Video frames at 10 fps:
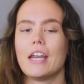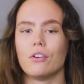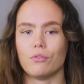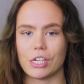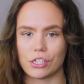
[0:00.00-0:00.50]

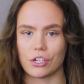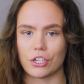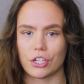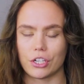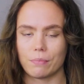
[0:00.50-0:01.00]
and
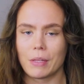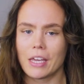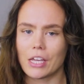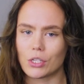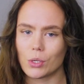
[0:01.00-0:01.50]
researcher.
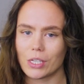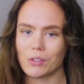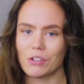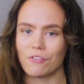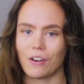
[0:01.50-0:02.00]
In
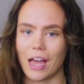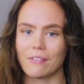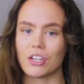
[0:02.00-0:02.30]
2005,